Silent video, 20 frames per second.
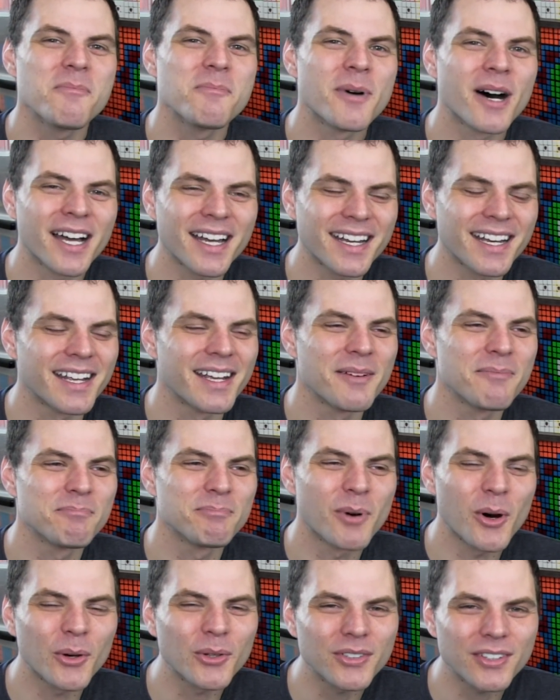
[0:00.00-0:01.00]
But
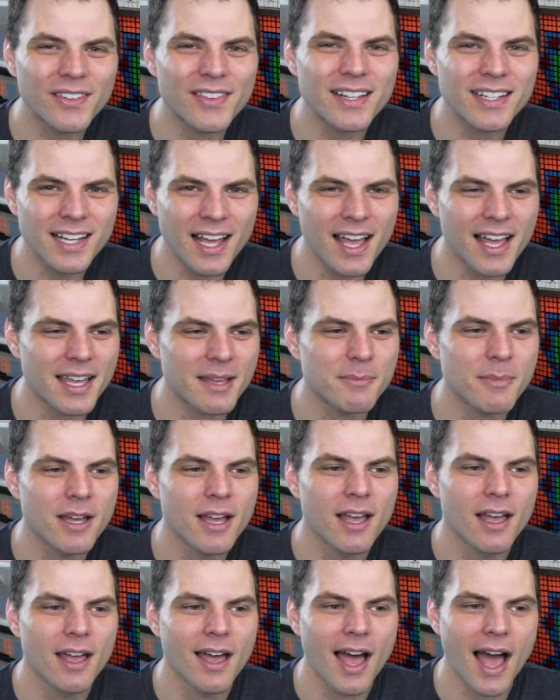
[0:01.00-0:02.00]
most of the time,